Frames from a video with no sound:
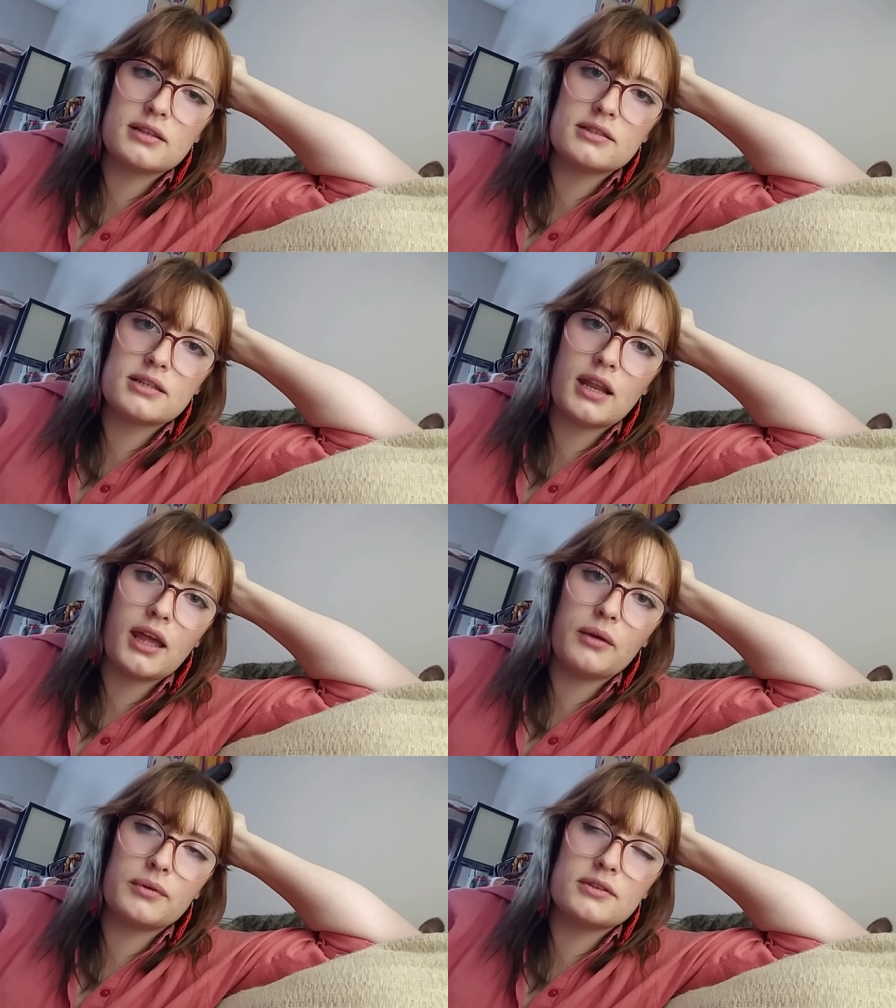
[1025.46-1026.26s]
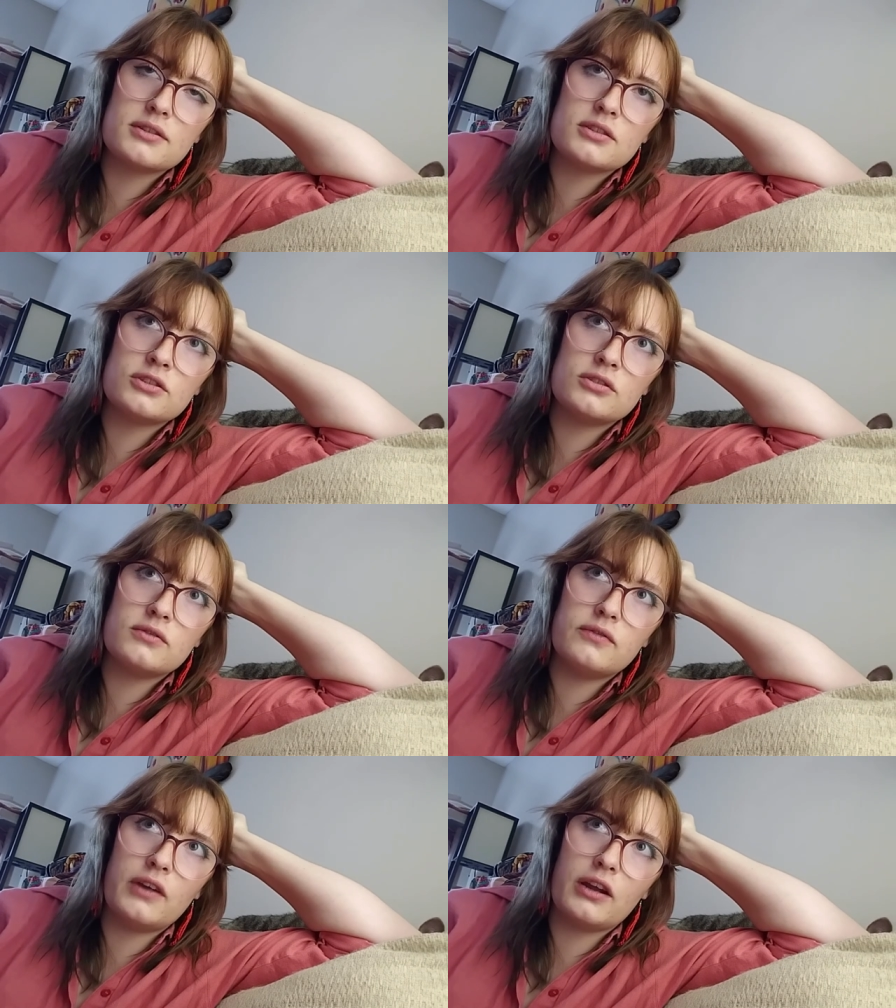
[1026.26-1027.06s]
And today was
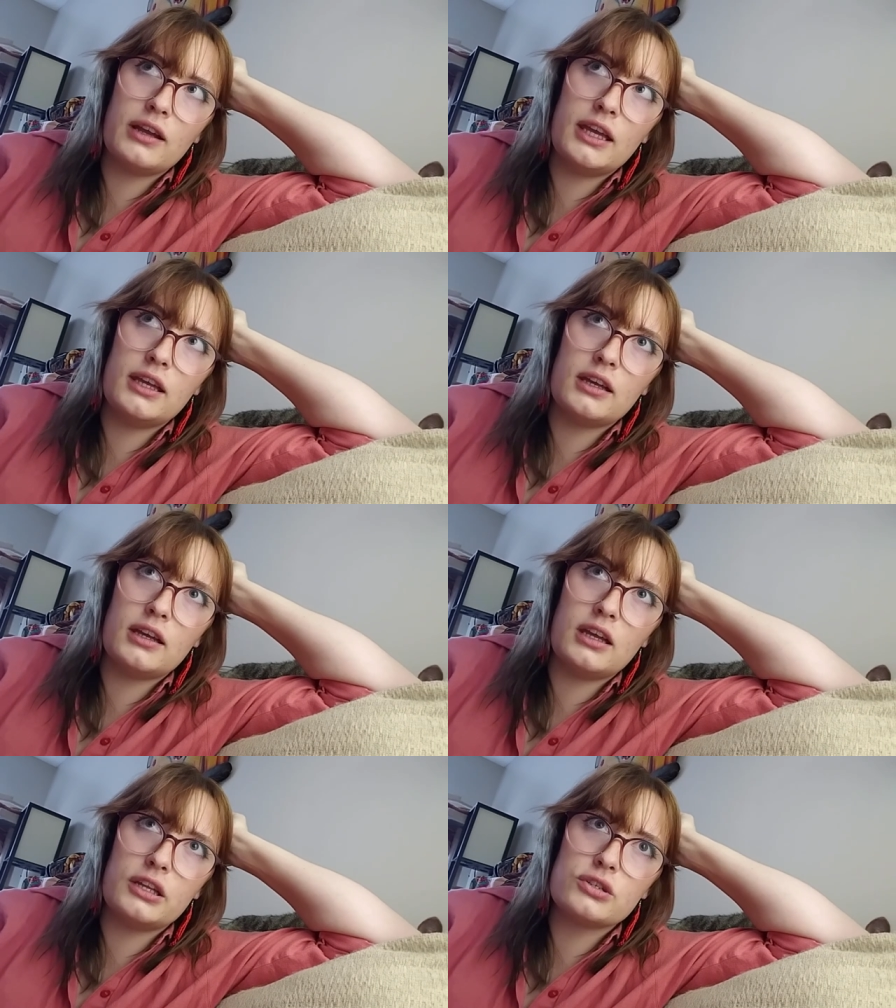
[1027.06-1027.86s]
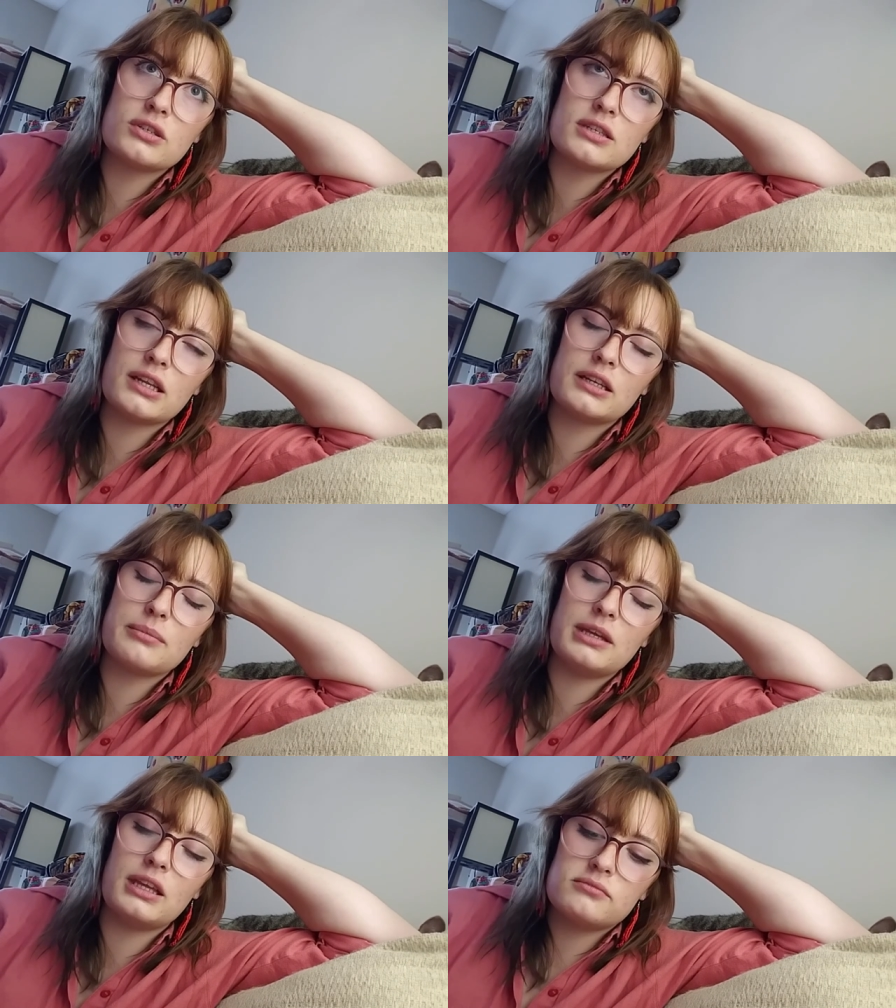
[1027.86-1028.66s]
very interesting to
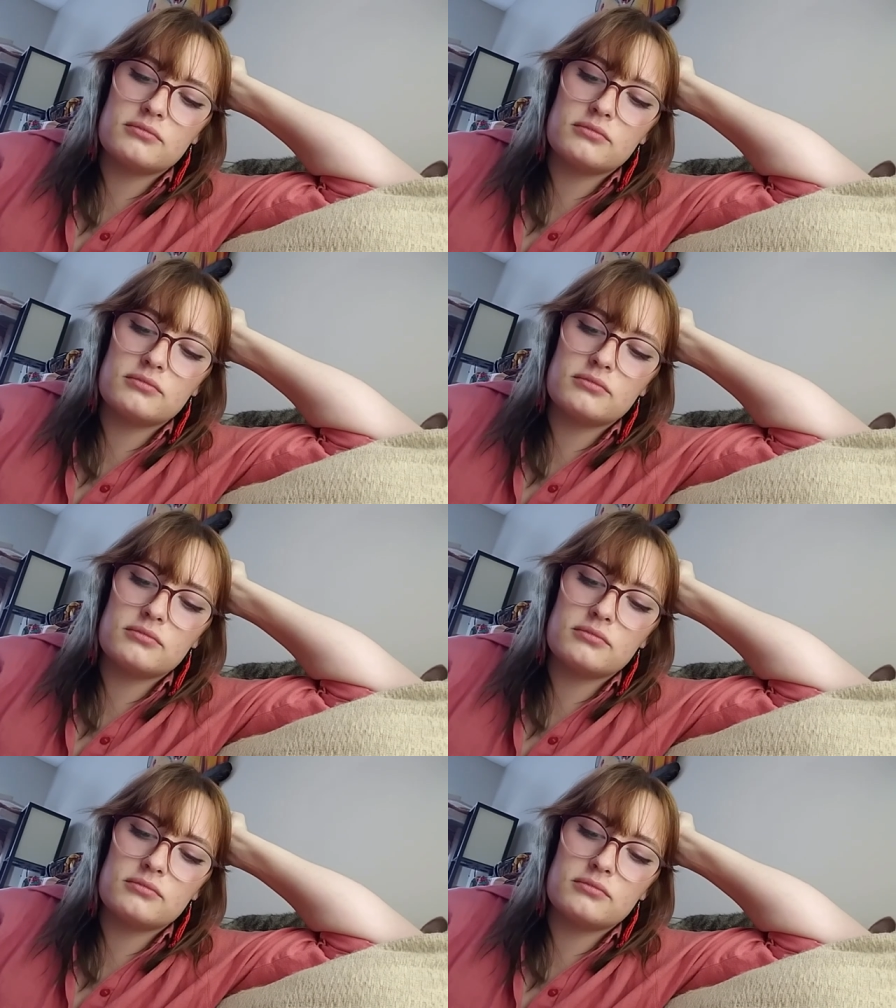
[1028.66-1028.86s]
me